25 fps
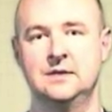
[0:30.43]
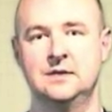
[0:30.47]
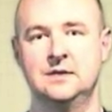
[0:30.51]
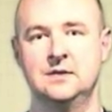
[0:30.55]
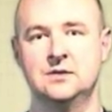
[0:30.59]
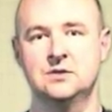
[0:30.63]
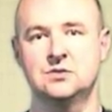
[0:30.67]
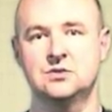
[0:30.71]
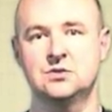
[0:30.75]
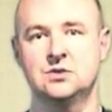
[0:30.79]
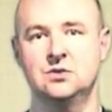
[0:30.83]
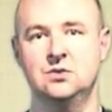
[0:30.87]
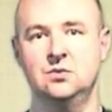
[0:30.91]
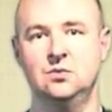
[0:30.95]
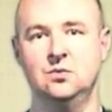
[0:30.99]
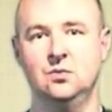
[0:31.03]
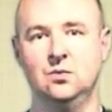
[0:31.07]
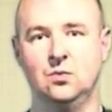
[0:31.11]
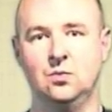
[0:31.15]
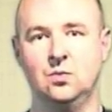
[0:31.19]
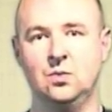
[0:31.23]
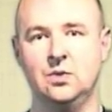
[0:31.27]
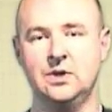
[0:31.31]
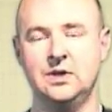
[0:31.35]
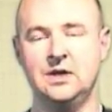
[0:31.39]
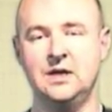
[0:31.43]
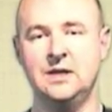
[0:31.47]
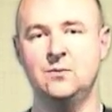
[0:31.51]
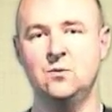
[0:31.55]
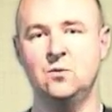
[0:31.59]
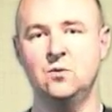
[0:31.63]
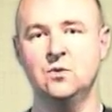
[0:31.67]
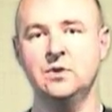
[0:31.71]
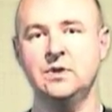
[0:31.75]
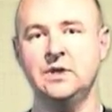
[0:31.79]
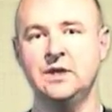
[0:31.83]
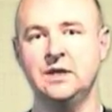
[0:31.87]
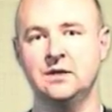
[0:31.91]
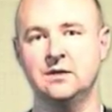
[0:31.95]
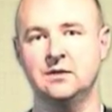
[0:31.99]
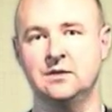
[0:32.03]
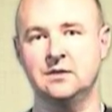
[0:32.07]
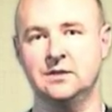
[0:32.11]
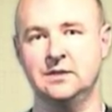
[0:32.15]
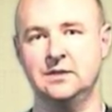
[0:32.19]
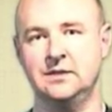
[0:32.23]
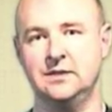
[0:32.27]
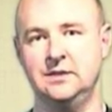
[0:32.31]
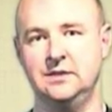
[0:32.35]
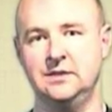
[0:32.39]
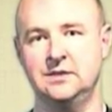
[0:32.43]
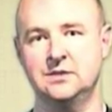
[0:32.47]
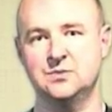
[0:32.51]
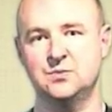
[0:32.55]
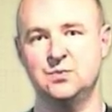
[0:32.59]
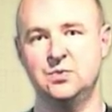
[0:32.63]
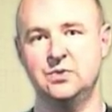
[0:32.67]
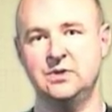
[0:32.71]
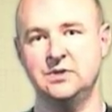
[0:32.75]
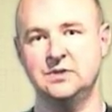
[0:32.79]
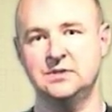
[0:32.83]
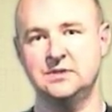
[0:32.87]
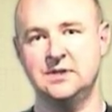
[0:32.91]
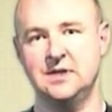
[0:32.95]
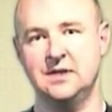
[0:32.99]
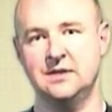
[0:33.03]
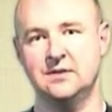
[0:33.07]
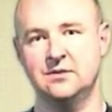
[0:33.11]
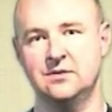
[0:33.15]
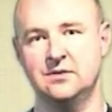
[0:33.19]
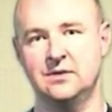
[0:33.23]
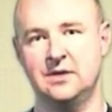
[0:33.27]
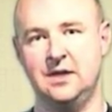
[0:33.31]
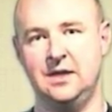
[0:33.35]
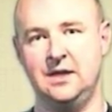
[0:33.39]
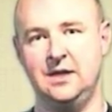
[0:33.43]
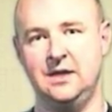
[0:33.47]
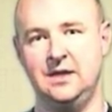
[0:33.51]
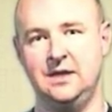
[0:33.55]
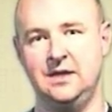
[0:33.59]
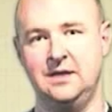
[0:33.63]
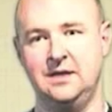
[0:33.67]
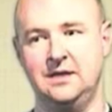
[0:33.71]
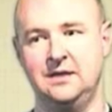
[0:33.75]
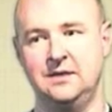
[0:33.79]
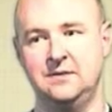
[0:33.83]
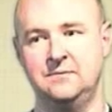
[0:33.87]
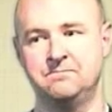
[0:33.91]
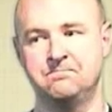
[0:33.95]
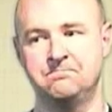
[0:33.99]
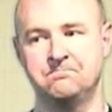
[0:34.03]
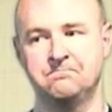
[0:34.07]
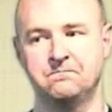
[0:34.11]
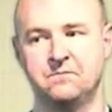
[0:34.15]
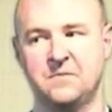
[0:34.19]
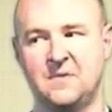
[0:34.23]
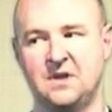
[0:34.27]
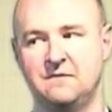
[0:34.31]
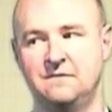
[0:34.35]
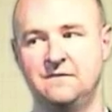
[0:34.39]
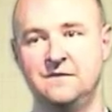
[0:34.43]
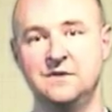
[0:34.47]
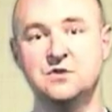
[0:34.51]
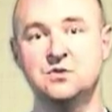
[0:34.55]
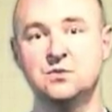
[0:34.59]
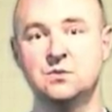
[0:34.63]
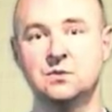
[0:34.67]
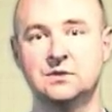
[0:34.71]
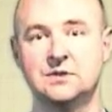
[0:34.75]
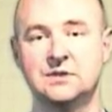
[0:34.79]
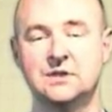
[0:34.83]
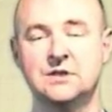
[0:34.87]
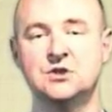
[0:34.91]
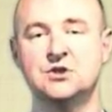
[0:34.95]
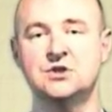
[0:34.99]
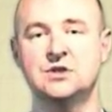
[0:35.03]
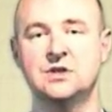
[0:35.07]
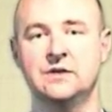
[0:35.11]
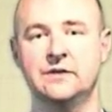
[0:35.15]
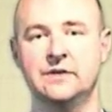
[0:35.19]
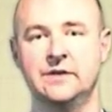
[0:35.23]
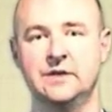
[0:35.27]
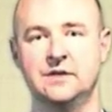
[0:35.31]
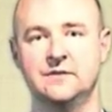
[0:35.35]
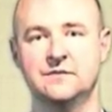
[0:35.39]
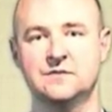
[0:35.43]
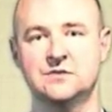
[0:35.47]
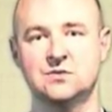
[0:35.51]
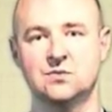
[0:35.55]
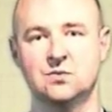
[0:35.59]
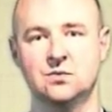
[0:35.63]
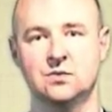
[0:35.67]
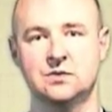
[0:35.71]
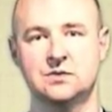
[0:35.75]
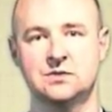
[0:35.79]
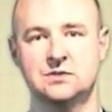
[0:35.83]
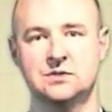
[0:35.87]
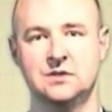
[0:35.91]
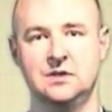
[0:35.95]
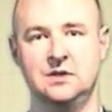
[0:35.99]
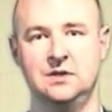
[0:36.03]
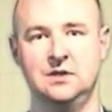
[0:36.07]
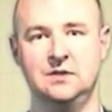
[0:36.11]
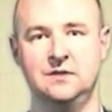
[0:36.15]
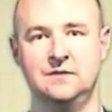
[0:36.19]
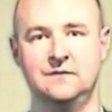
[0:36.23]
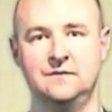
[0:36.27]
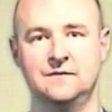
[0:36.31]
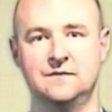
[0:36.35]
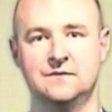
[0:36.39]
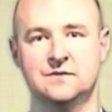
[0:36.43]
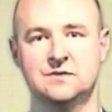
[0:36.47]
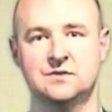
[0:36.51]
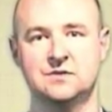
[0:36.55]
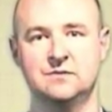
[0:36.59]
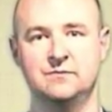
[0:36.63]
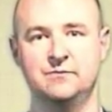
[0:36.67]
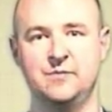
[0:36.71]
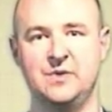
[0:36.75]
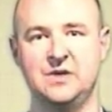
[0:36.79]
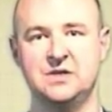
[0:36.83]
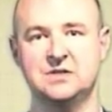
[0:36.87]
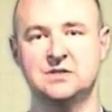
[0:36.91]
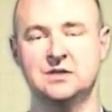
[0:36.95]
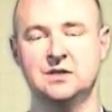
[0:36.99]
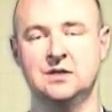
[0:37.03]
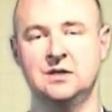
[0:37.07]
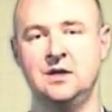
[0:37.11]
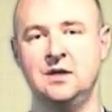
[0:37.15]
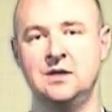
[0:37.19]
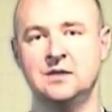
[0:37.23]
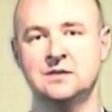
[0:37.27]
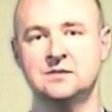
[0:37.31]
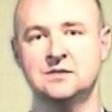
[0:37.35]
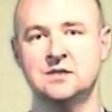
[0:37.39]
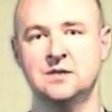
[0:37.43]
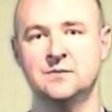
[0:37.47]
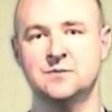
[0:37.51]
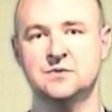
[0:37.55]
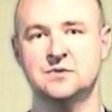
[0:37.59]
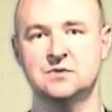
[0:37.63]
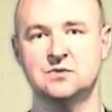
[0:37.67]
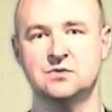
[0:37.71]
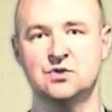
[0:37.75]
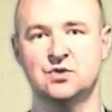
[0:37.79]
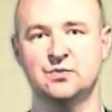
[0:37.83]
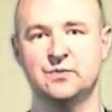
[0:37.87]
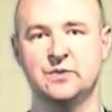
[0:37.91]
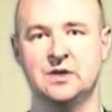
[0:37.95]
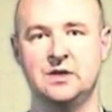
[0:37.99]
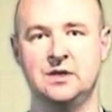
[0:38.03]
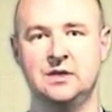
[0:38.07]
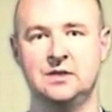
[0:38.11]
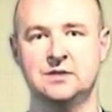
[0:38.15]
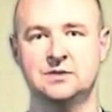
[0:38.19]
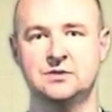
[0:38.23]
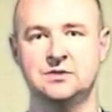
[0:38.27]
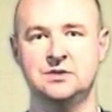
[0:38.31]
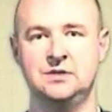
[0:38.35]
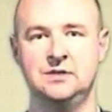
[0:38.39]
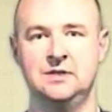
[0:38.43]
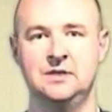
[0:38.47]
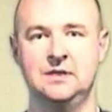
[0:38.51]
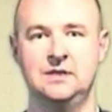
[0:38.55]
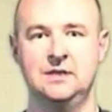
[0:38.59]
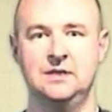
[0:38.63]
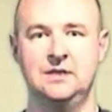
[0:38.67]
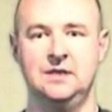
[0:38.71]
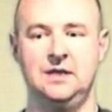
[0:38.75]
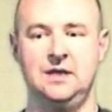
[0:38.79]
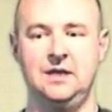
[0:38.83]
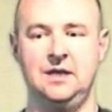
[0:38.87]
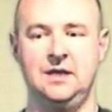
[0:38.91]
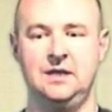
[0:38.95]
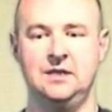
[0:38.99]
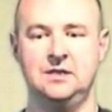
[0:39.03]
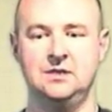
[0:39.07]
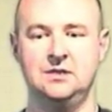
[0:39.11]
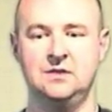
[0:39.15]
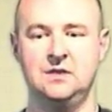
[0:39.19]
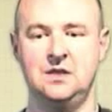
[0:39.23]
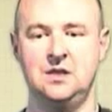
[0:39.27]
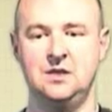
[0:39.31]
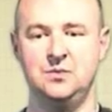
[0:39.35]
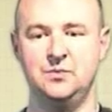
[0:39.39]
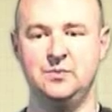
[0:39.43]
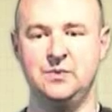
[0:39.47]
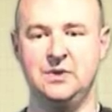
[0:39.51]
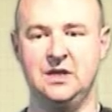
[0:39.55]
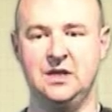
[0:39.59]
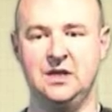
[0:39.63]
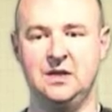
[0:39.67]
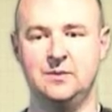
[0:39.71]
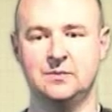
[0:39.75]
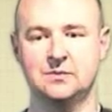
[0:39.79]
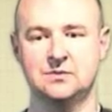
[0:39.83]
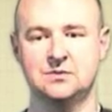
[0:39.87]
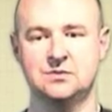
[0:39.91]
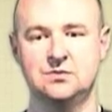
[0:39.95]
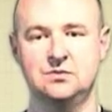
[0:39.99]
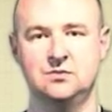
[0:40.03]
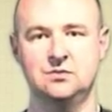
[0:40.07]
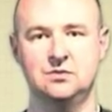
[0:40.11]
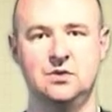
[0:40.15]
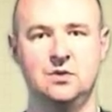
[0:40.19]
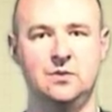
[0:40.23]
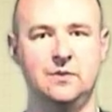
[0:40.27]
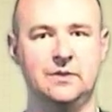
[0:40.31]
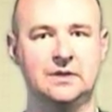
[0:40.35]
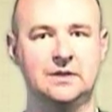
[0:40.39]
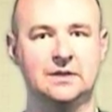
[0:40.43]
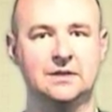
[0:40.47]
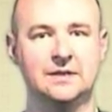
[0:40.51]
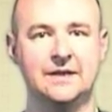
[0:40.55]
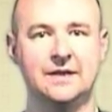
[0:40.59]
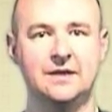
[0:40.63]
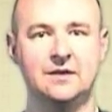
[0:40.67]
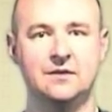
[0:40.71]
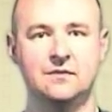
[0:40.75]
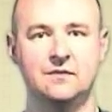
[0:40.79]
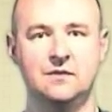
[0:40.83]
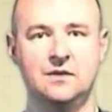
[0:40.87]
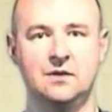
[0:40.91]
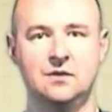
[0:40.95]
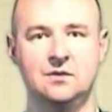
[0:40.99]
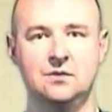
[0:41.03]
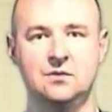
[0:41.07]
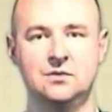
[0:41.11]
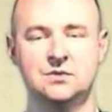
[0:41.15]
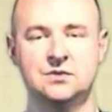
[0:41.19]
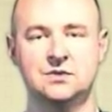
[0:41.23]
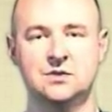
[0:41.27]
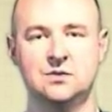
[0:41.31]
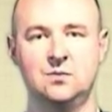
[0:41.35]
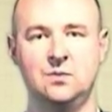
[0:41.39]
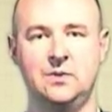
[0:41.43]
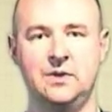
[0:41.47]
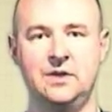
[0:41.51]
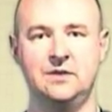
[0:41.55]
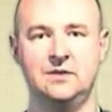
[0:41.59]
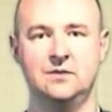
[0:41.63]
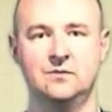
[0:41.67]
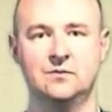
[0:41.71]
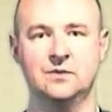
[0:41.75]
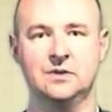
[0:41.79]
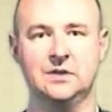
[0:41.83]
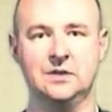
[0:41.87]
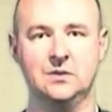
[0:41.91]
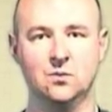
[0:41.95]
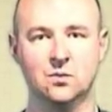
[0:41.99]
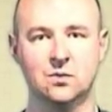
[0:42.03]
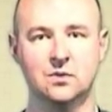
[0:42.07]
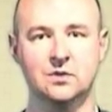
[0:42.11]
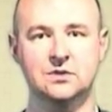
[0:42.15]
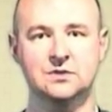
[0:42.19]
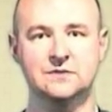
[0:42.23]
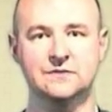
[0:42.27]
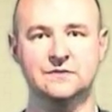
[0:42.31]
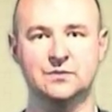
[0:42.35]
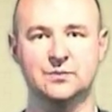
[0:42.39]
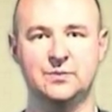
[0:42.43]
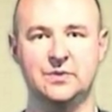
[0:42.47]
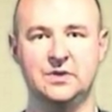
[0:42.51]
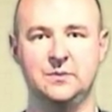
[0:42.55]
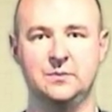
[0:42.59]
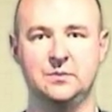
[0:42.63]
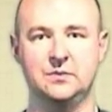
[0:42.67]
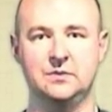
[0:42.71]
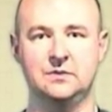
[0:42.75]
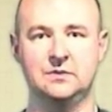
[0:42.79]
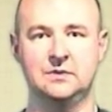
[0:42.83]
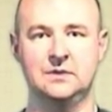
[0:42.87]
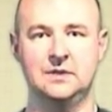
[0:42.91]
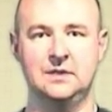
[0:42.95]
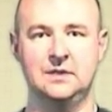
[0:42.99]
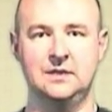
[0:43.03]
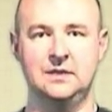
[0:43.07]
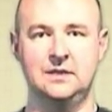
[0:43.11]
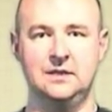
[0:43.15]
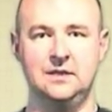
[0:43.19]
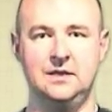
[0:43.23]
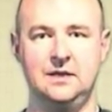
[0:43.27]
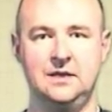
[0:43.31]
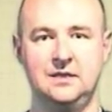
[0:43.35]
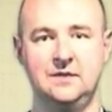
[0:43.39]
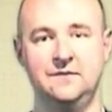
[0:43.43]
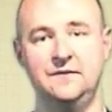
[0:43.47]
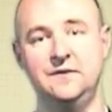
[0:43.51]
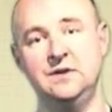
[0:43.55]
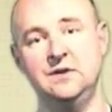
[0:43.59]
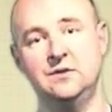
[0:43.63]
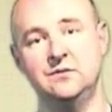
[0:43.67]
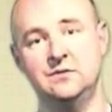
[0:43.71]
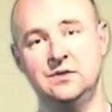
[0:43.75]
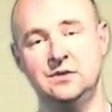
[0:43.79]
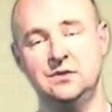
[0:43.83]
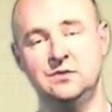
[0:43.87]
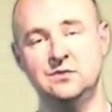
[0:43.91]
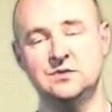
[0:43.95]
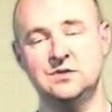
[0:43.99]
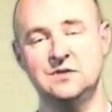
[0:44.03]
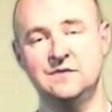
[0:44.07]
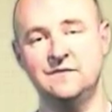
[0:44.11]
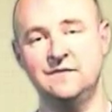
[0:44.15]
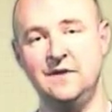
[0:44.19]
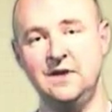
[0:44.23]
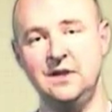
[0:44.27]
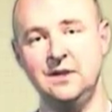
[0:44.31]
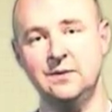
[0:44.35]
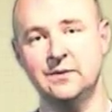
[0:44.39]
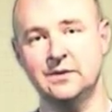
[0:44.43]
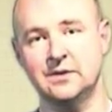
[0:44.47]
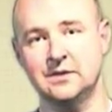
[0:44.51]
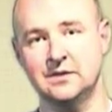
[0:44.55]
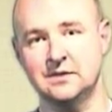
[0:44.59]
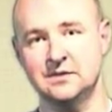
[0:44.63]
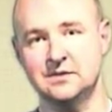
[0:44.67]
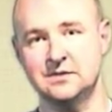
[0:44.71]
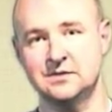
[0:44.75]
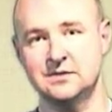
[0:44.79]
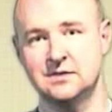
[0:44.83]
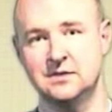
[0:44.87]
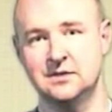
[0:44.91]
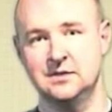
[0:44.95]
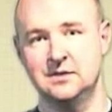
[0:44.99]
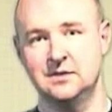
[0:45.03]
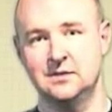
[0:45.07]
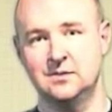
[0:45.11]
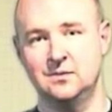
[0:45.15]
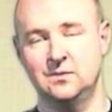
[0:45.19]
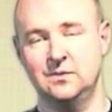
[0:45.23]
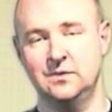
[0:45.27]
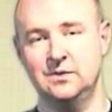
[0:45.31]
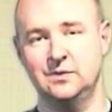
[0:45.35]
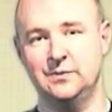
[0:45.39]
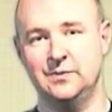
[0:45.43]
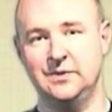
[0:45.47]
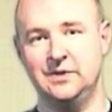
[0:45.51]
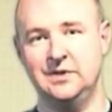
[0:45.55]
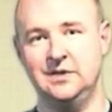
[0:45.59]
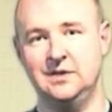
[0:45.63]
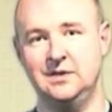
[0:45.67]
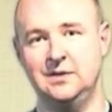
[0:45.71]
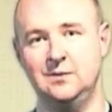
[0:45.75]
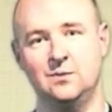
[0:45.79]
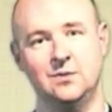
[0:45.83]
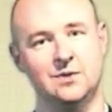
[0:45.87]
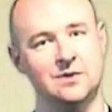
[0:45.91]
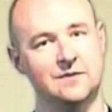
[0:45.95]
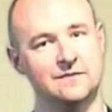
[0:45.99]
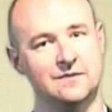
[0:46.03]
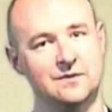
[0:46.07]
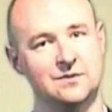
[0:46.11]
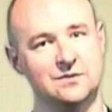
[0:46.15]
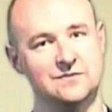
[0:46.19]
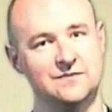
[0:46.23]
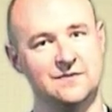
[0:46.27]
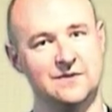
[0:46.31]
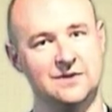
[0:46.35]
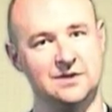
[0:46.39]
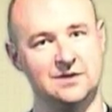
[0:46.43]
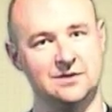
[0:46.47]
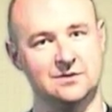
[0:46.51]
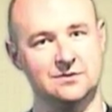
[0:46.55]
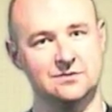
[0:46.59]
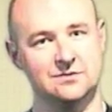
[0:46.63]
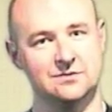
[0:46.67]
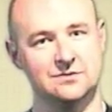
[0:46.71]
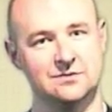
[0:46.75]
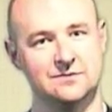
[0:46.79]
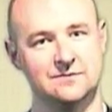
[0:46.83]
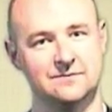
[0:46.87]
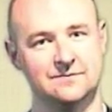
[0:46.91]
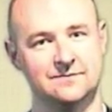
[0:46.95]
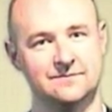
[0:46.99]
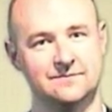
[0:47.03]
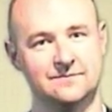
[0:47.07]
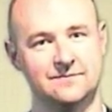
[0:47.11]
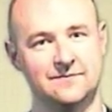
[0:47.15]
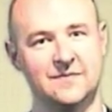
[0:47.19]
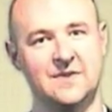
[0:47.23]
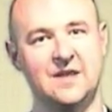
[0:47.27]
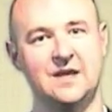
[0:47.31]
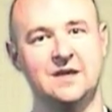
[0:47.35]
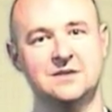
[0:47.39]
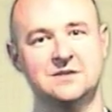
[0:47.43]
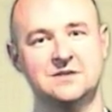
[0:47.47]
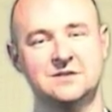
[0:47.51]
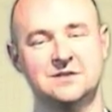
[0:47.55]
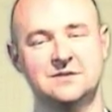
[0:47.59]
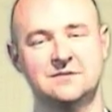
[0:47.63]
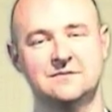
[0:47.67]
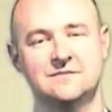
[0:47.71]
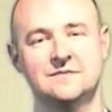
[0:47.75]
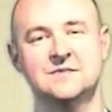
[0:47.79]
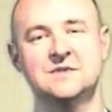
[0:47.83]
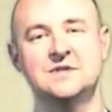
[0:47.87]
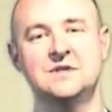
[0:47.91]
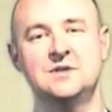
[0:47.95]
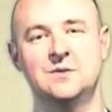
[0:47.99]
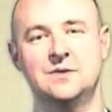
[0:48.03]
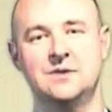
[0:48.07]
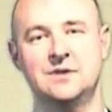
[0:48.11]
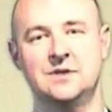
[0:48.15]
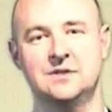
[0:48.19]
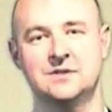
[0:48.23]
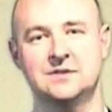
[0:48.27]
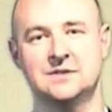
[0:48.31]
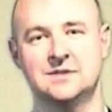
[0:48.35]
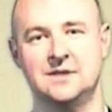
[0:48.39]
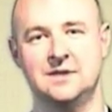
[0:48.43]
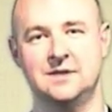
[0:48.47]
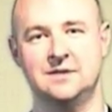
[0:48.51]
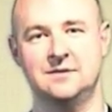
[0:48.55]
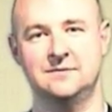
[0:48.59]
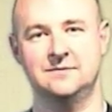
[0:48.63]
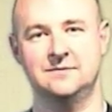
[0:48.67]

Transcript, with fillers: So what I'm working on is putting together a visual dictionary of sorts of some basic concepts and terminology, and then being able to go and link those in a way that really works for people. And the video that you see following this will be one of those videos. Thanks. See you on the other side.